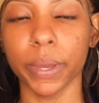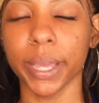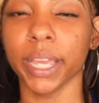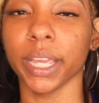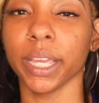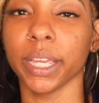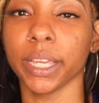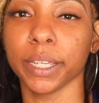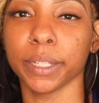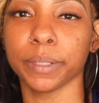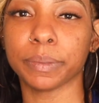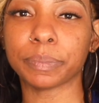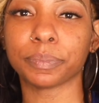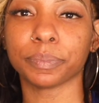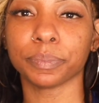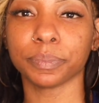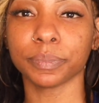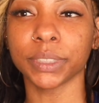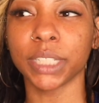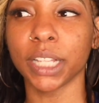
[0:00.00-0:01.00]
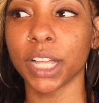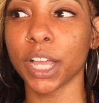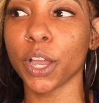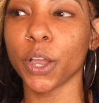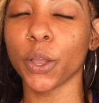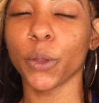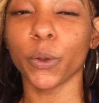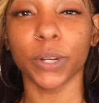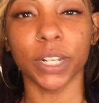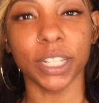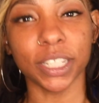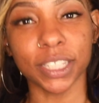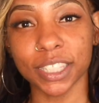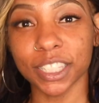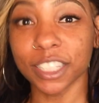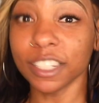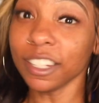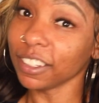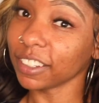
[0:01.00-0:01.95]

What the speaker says: And let's